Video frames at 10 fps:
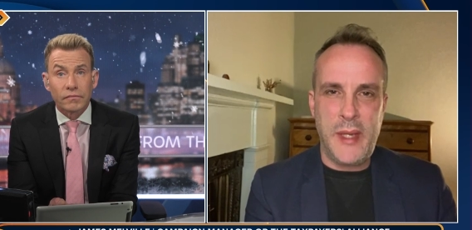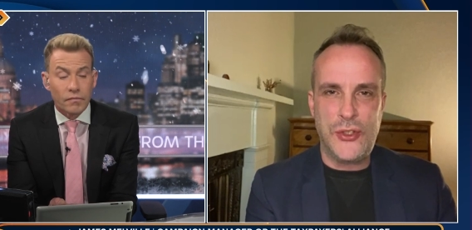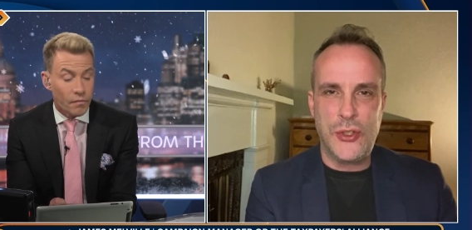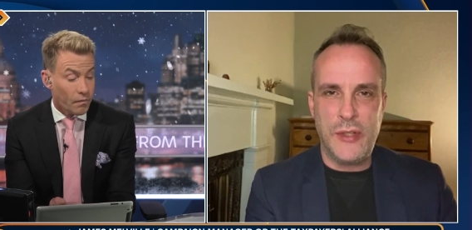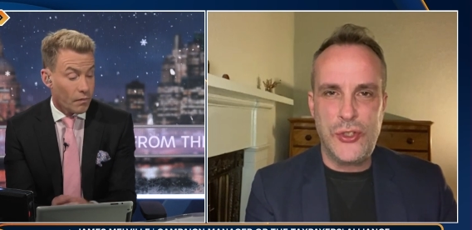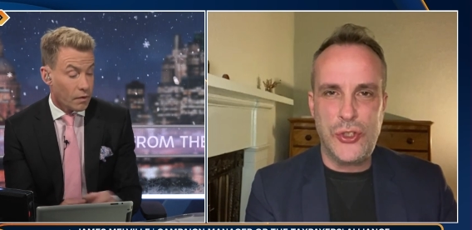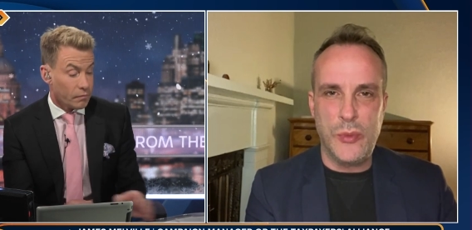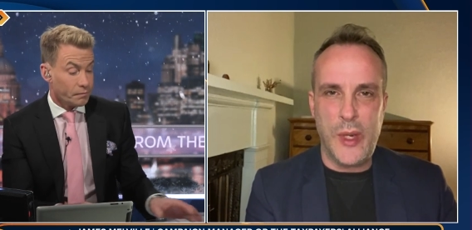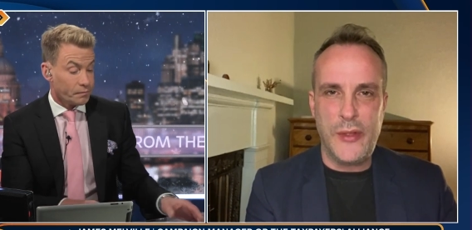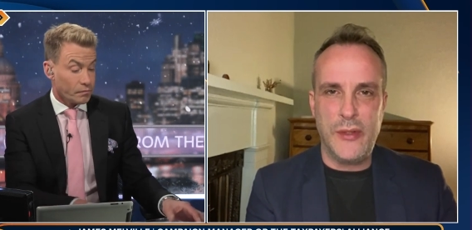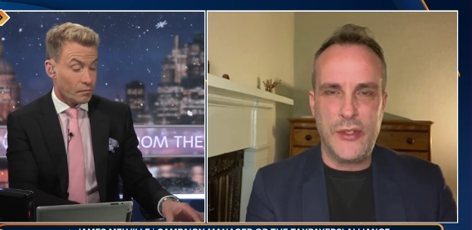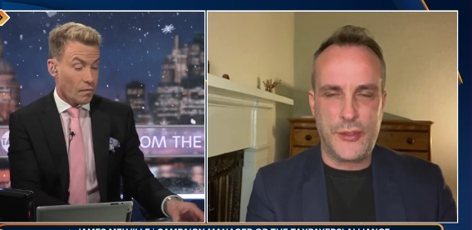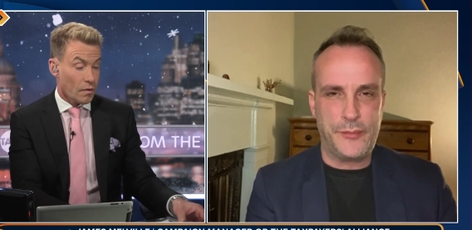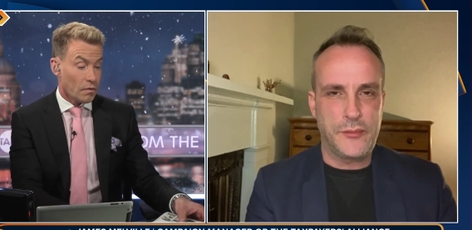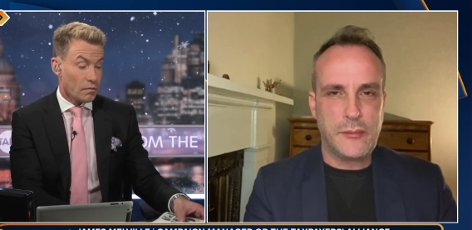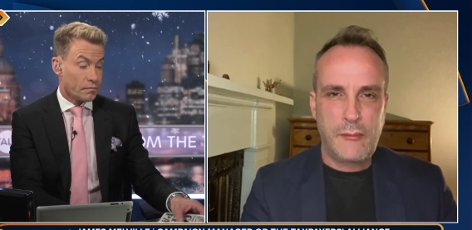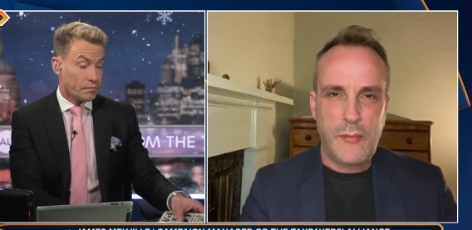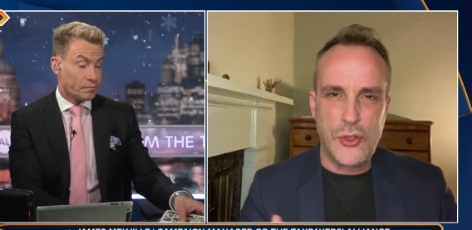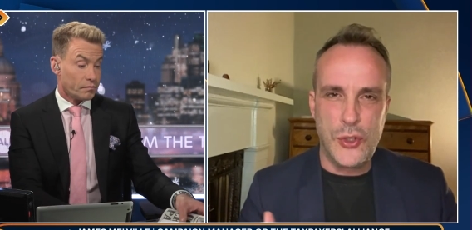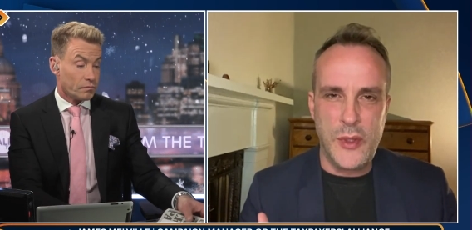Speaker 1: major issue, whether it's to
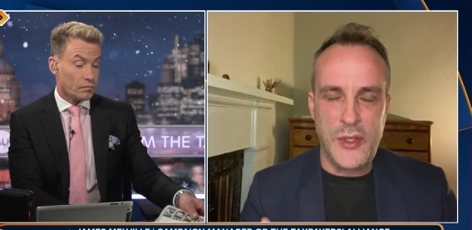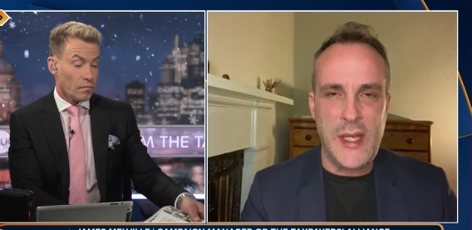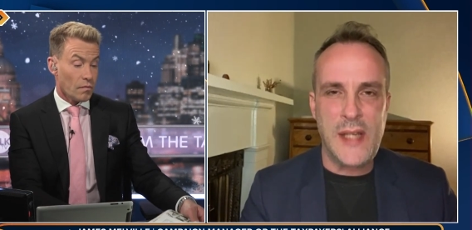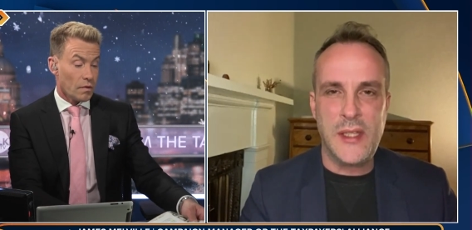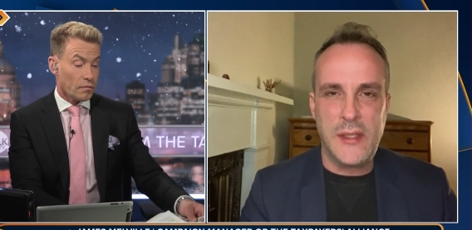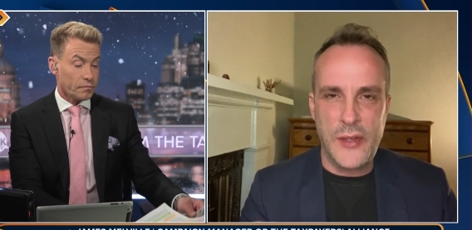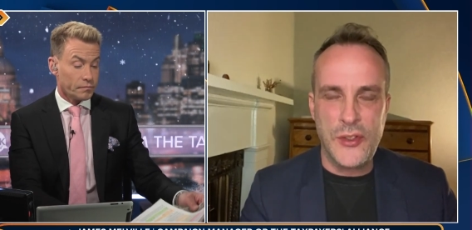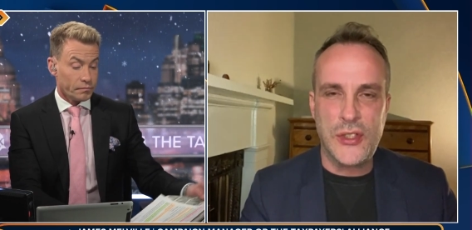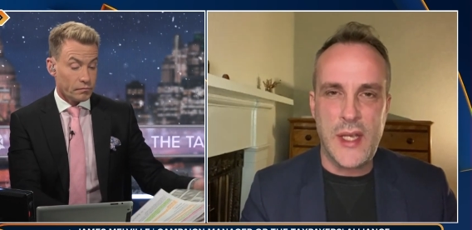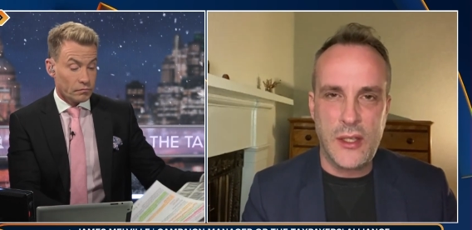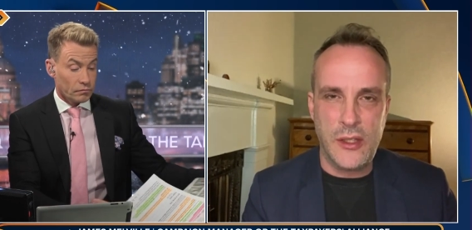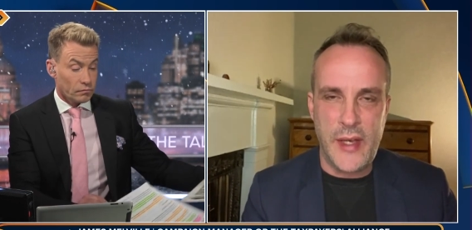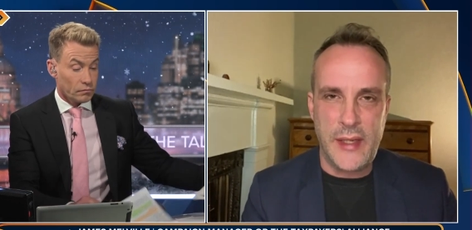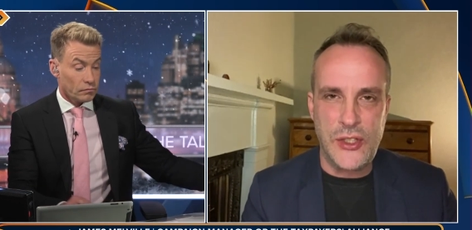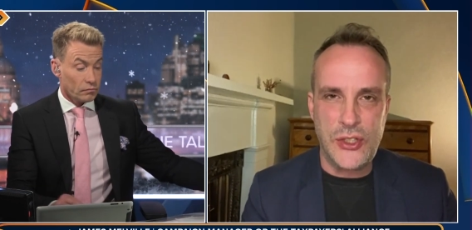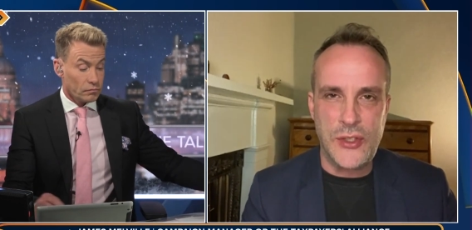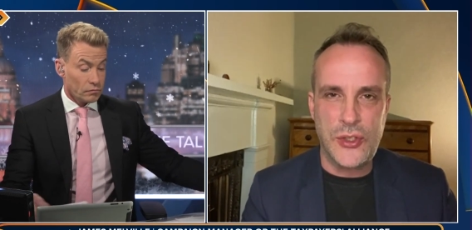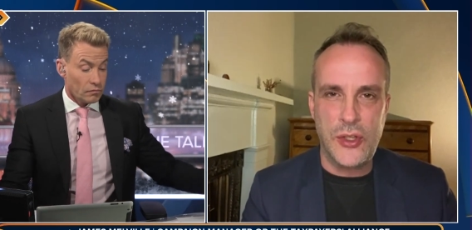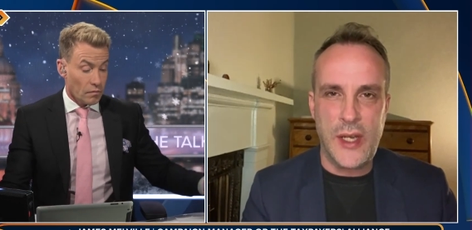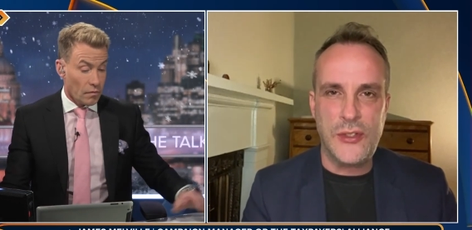do with yet another cycle of N H S
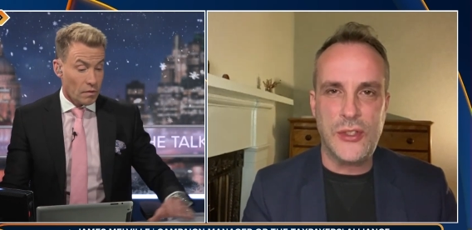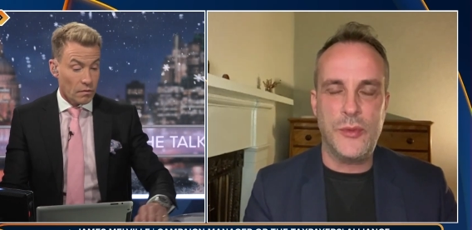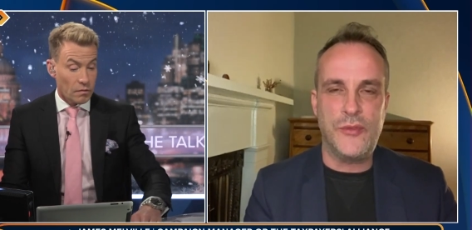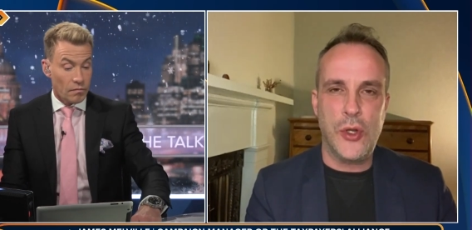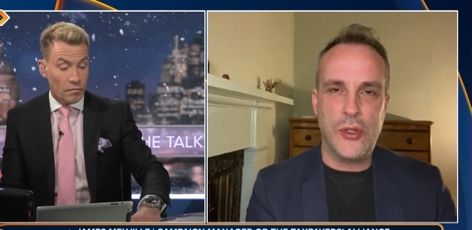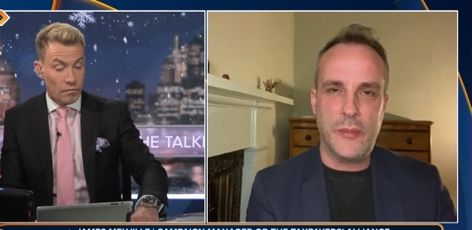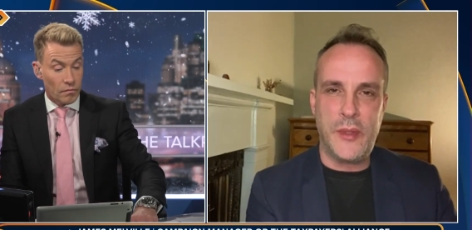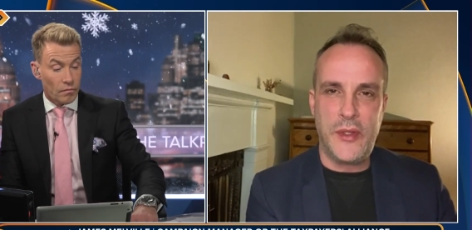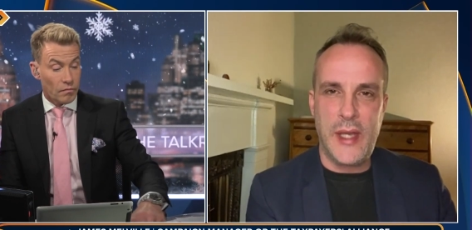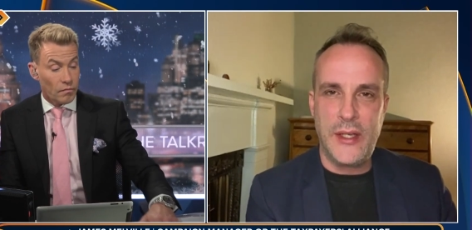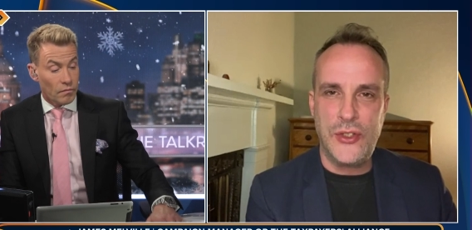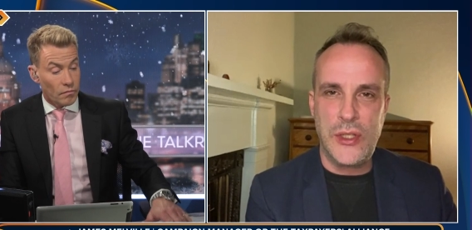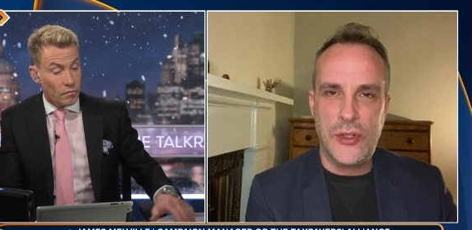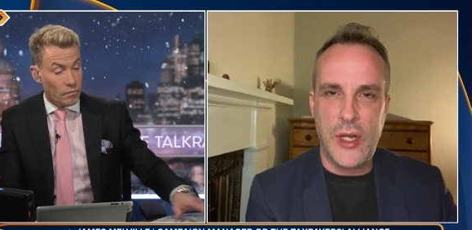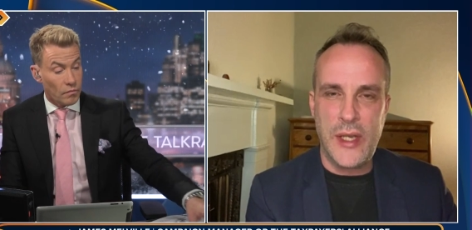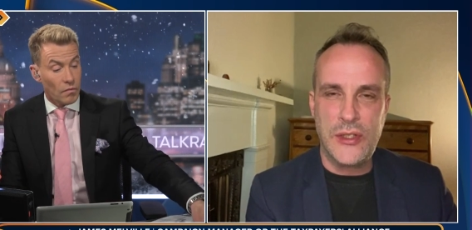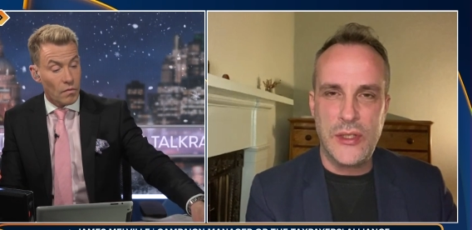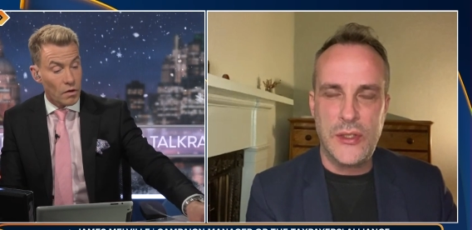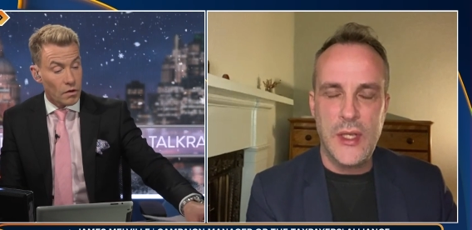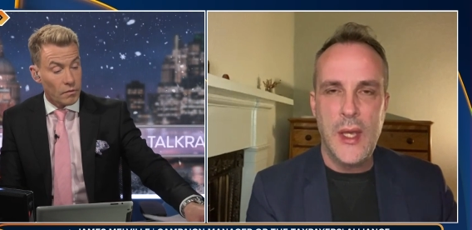crisis, we've talked about the energy
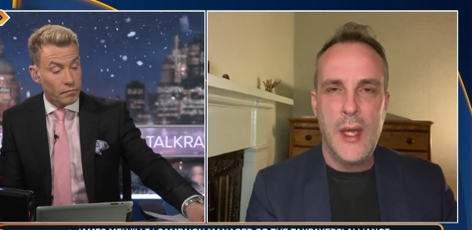crisis,